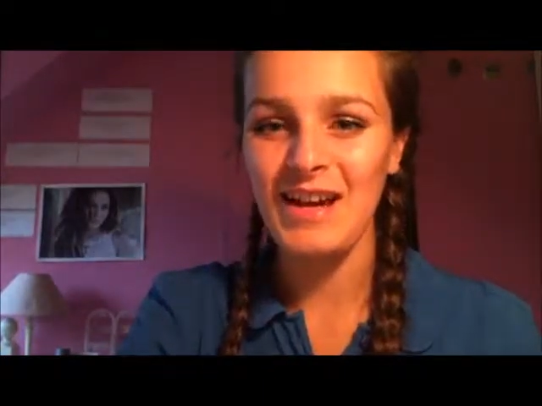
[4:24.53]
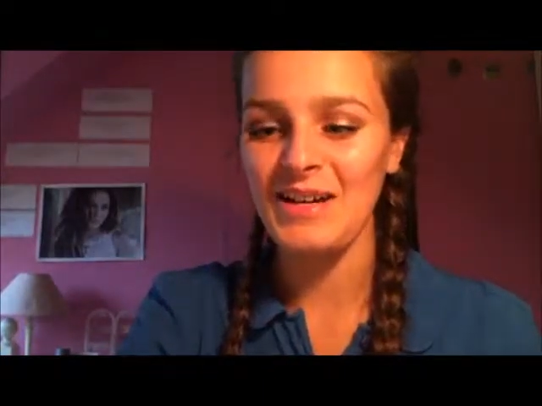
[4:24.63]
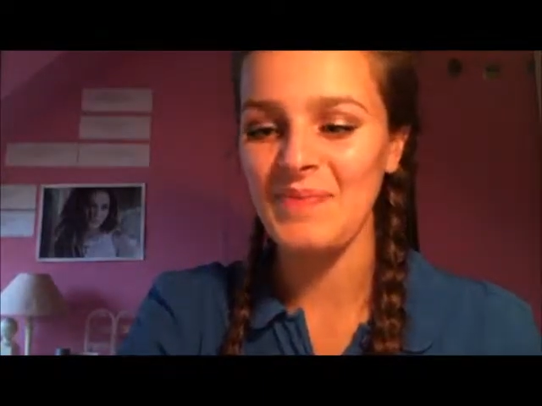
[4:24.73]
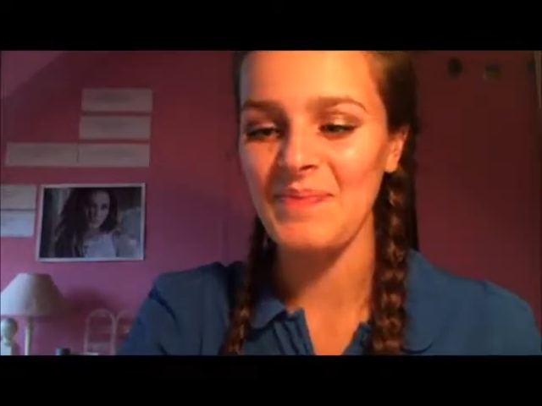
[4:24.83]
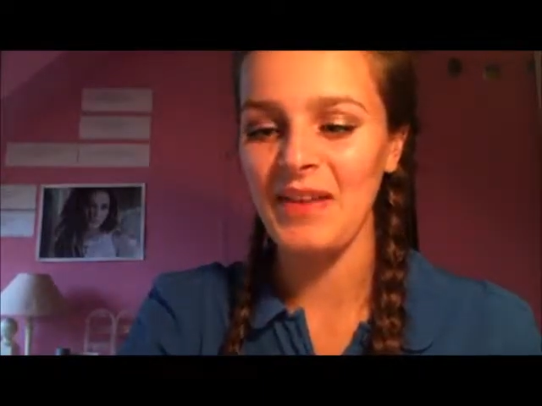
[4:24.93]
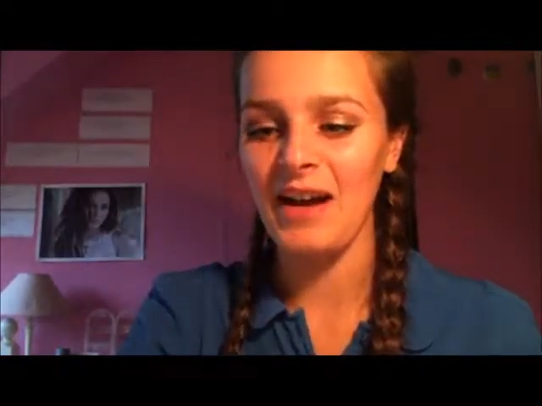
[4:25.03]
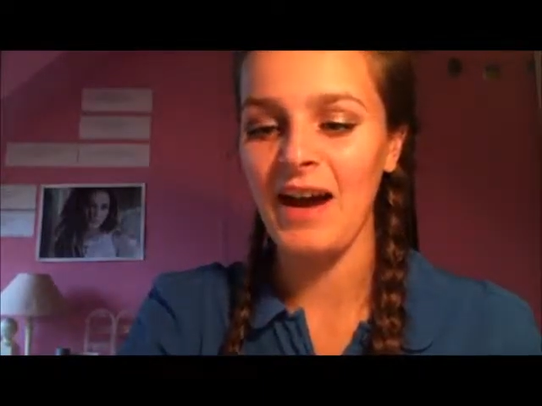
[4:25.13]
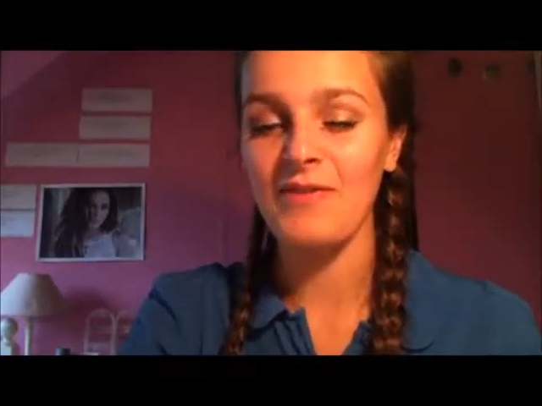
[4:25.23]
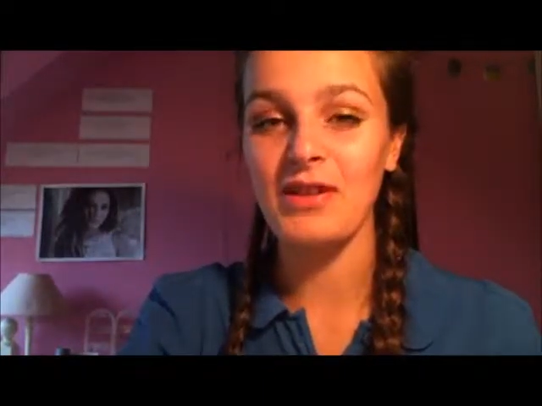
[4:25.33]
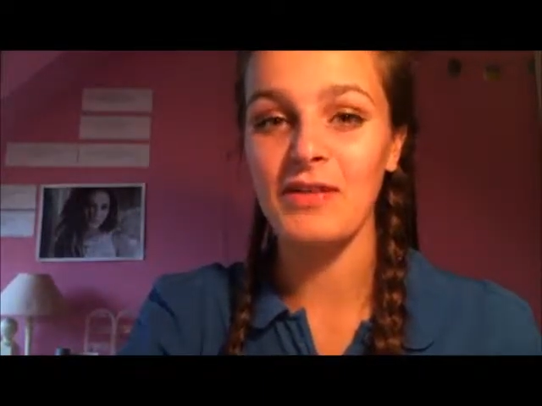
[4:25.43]
Um, I
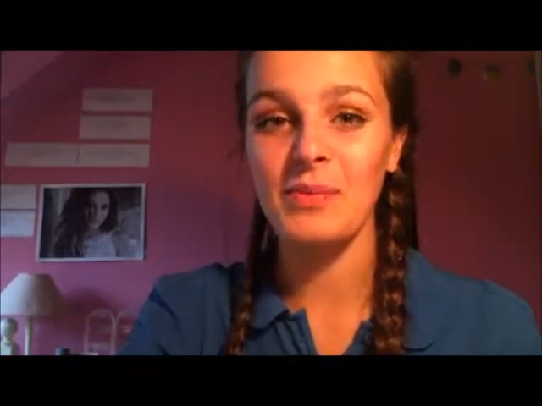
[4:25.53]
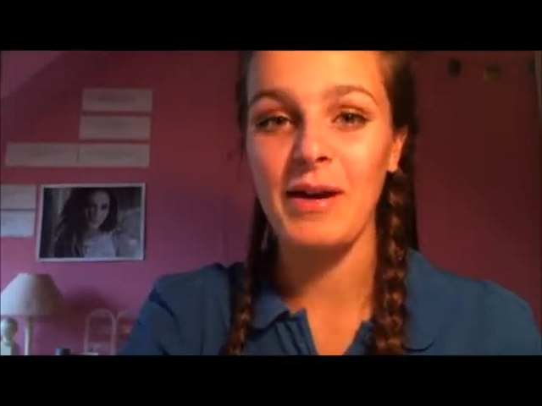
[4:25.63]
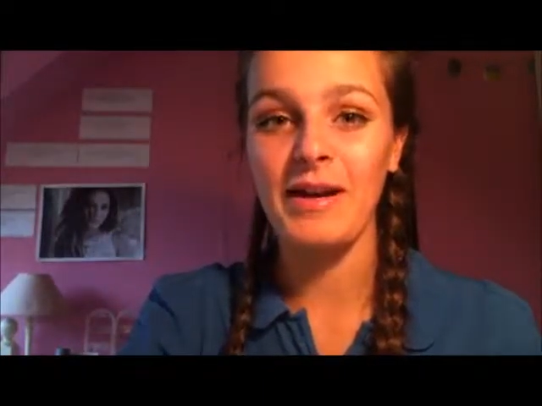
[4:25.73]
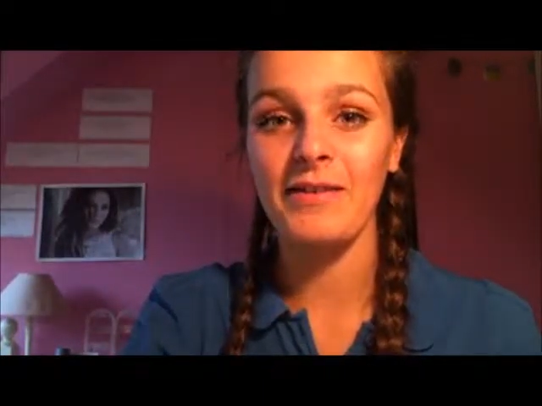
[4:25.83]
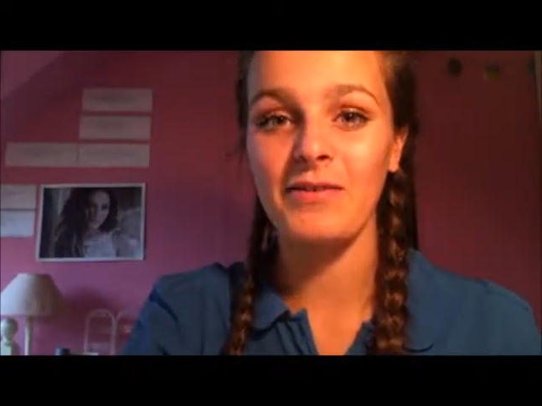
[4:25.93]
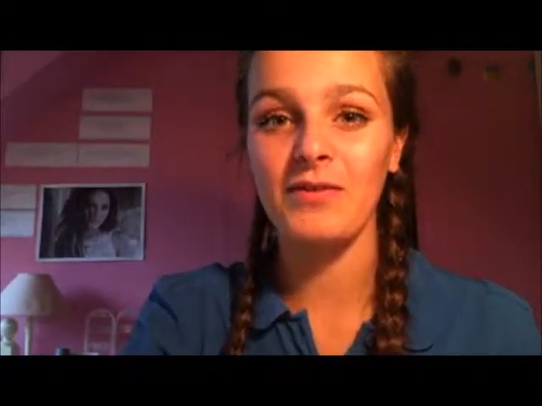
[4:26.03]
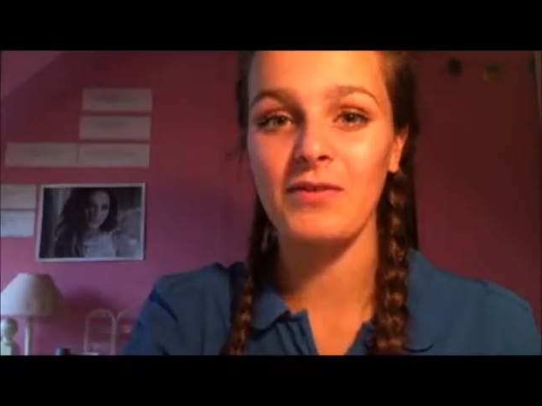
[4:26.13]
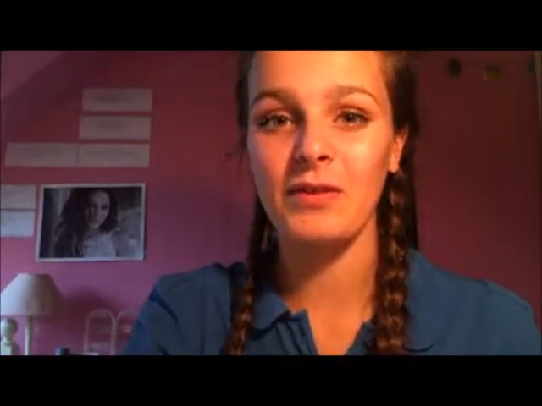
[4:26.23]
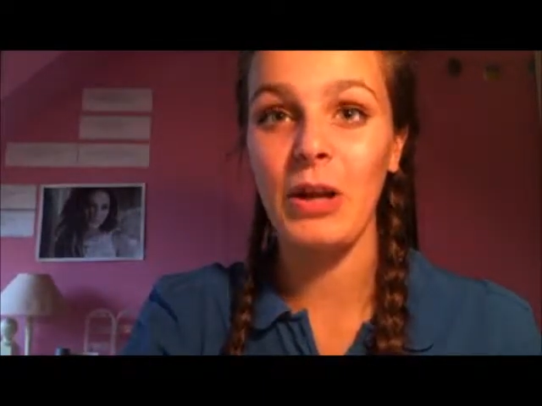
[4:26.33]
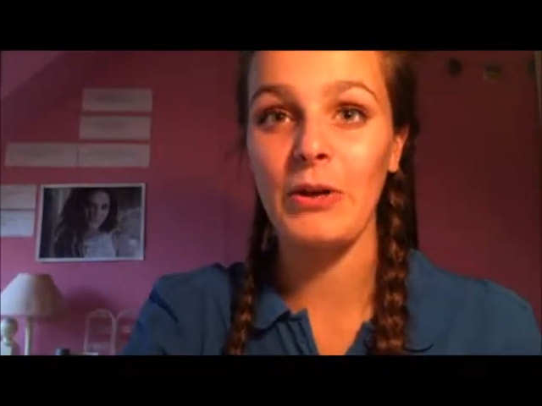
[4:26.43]
have to either pay
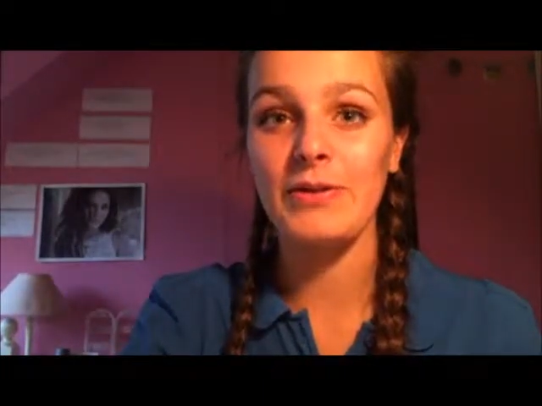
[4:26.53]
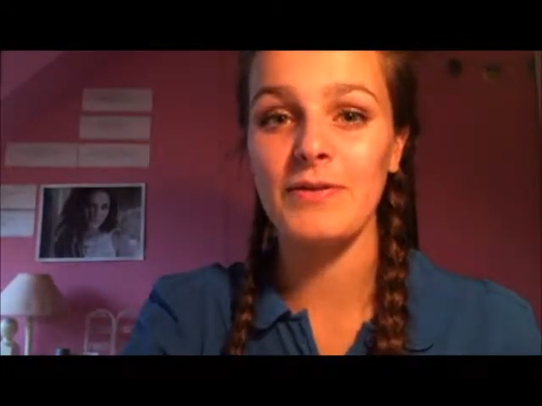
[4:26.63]
loads